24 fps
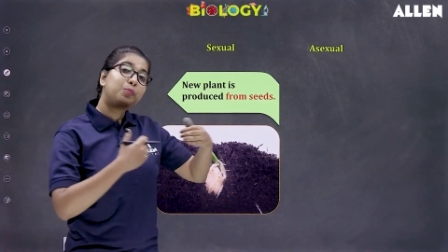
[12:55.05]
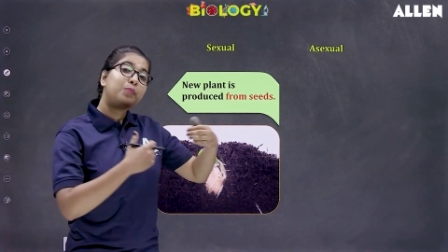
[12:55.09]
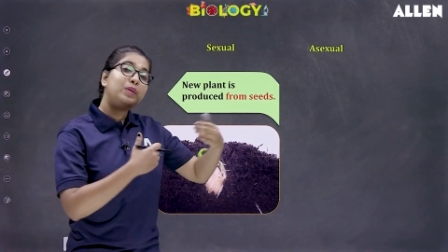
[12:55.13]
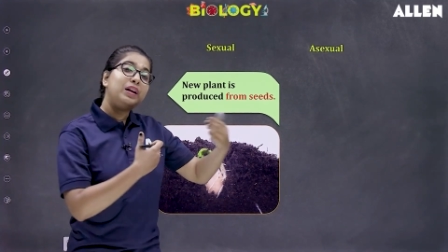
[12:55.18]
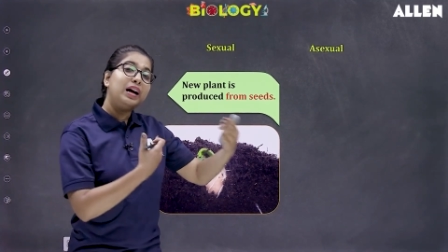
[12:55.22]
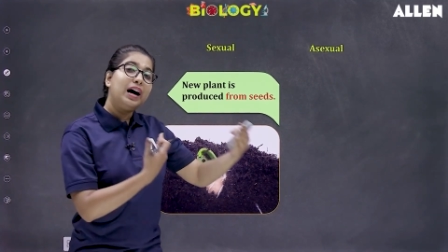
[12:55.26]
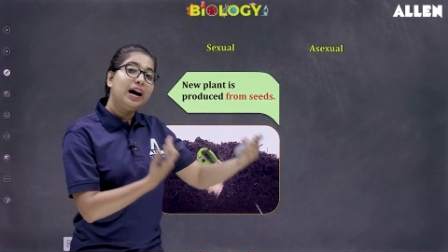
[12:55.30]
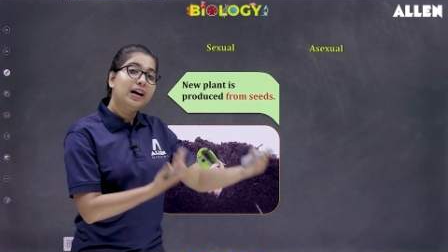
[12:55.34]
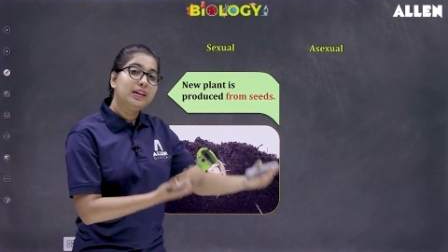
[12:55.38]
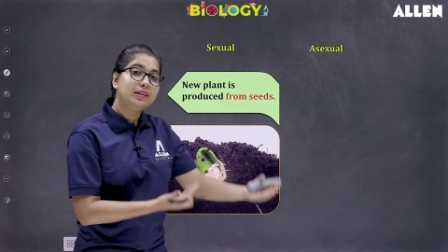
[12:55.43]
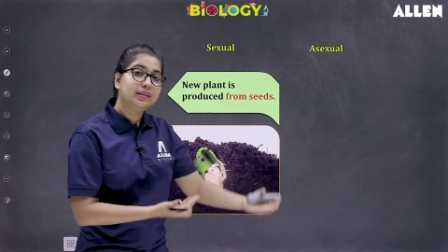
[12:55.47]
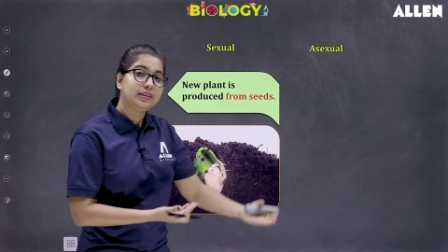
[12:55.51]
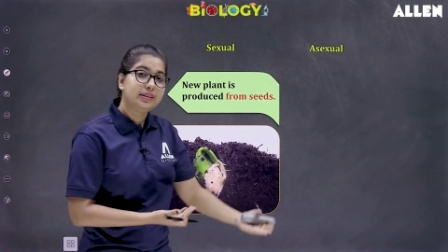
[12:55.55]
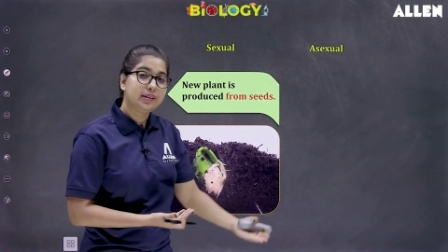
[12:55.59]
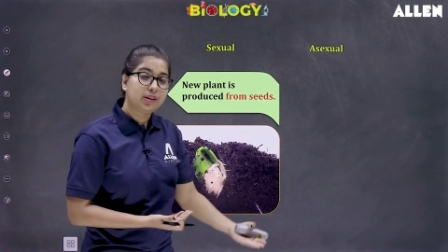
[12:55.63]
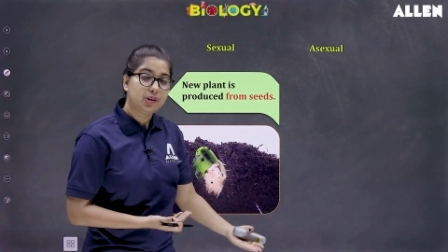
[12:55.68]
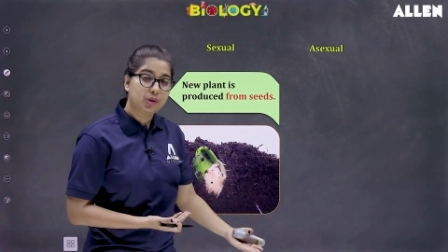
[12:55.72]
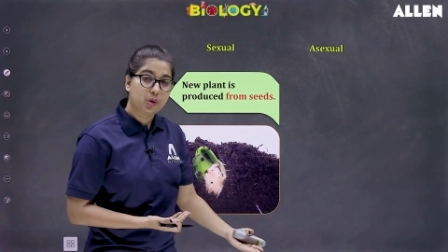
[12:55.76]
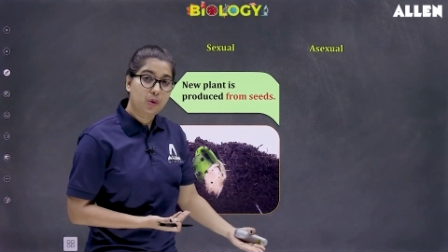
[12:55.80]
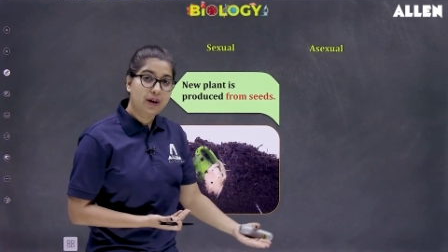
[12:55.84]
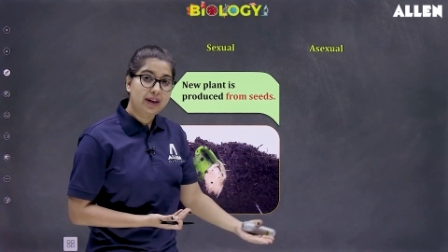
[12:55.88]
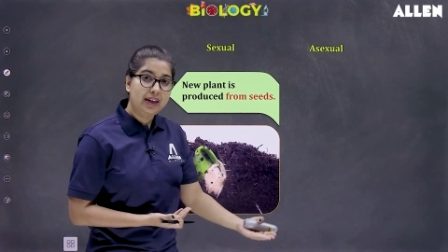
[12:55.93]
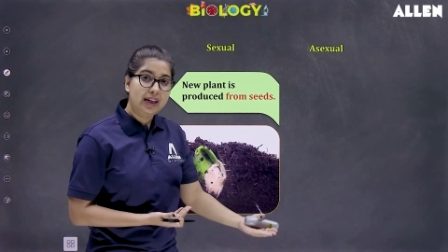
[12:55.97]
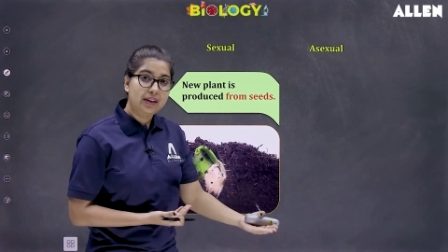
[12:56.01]
plants
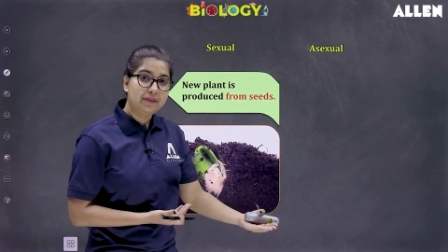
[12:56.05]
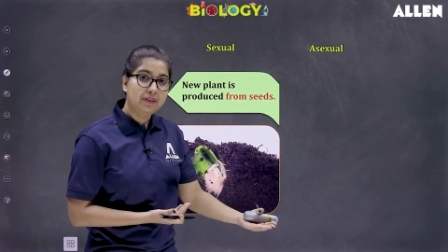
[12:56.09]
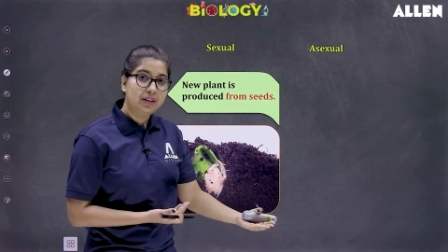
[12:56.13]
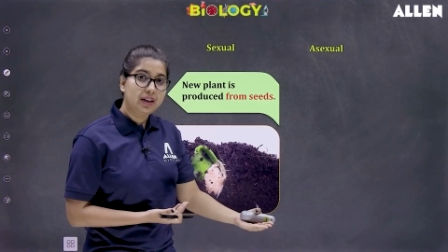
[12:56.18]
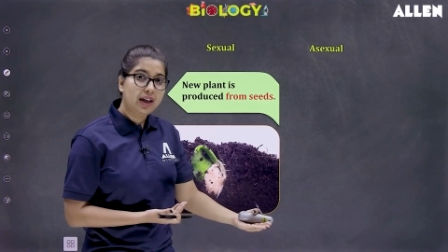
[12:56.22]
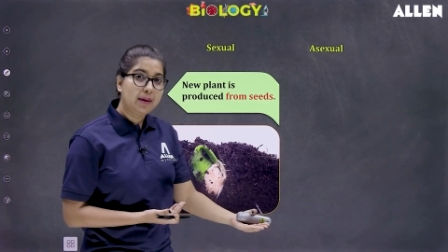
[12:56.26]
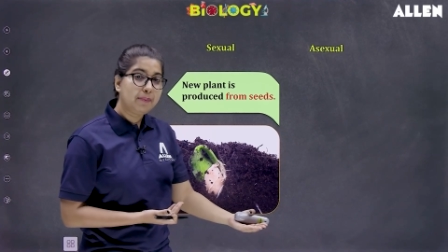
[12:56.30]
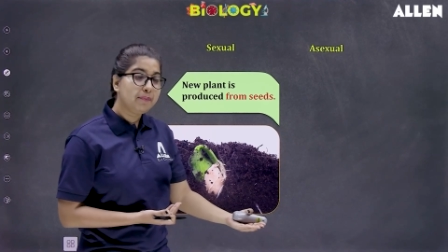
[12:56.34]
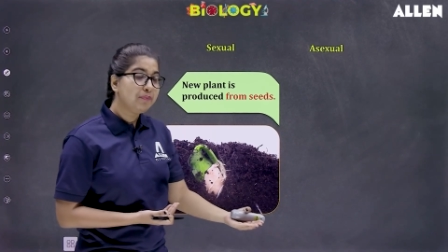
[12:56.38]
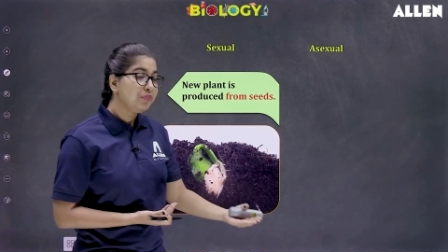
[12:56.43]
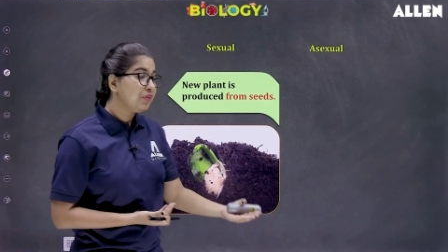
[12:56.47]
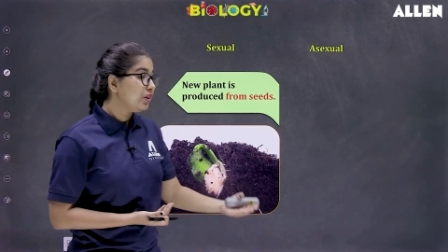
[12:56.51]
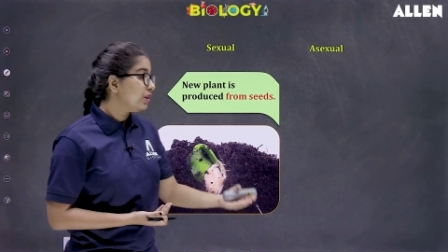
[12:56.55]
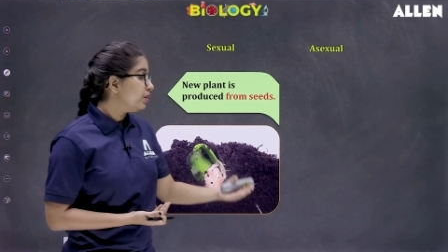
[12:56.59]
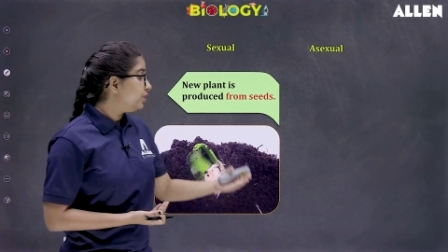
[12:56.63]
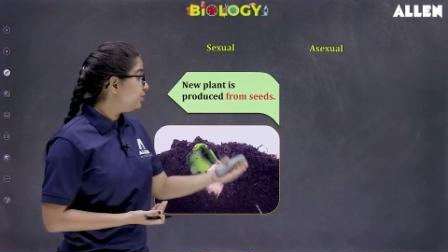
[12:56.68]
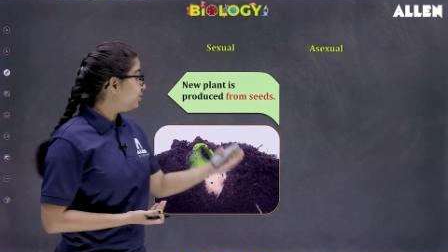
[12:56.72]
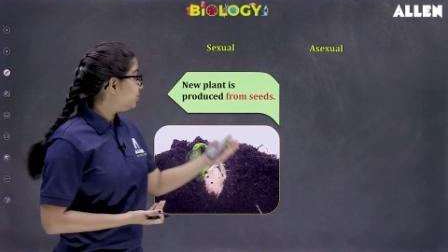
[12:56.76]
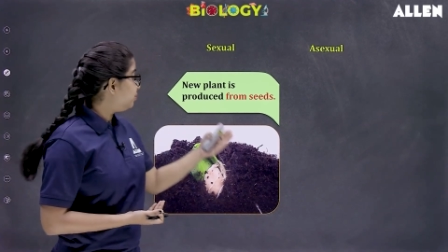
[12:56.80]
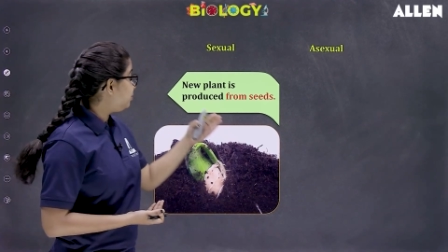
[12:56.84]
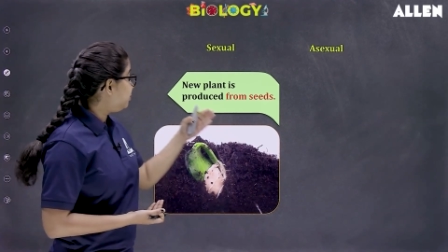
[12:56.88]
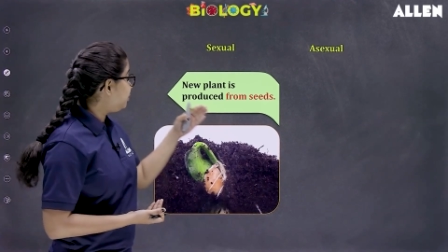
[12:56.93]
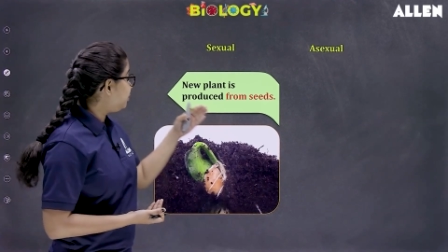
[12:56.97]
grow and develop. So,